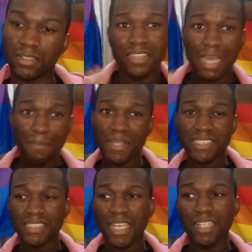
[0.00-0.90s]
That being
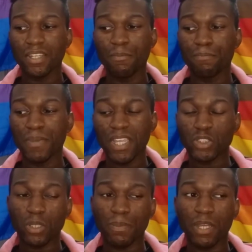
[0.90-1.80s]
said, being a
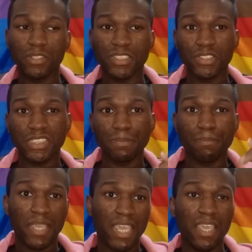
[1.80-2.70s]
dropout suits
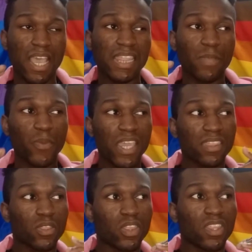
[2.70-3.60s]
me and the way
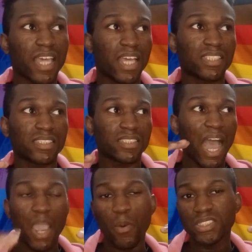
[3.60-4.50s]
that
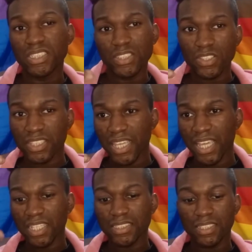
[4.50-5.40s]
I want to do
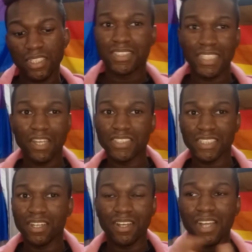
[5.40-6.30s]
things.
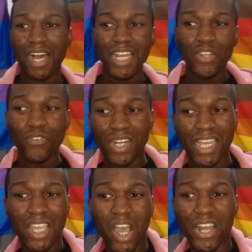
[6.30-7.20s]
TLDR, I don't
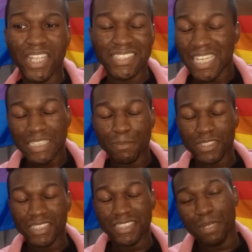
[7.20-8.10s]
rely on a
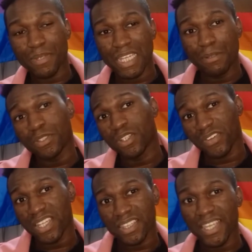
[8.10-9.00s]
textbook to tell me that I'm doing the
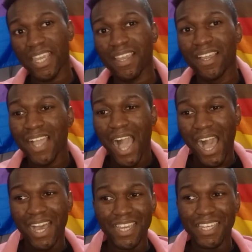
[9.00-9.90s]
right thing.
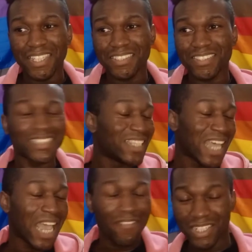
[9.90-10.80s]
I see
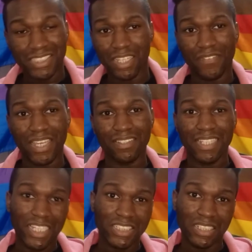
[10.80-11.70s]
the evidence of it
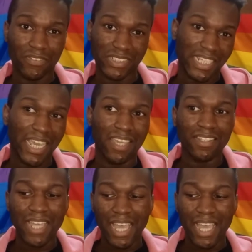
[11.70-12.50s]
each and every day.